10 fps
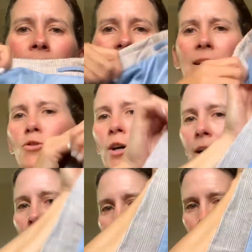I'll try it
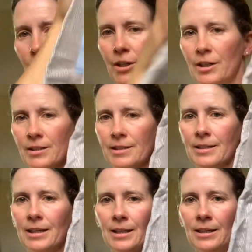on so you can
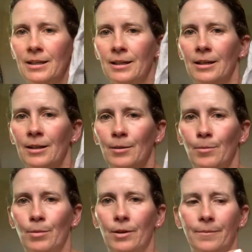see,
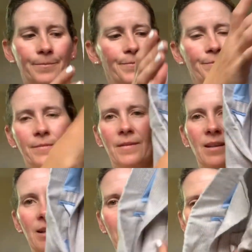but
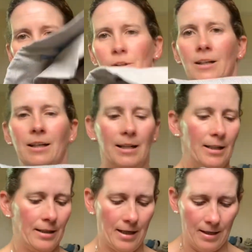yeah, really
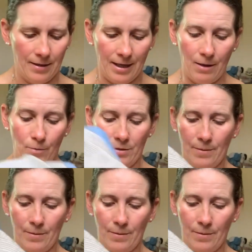like that. That was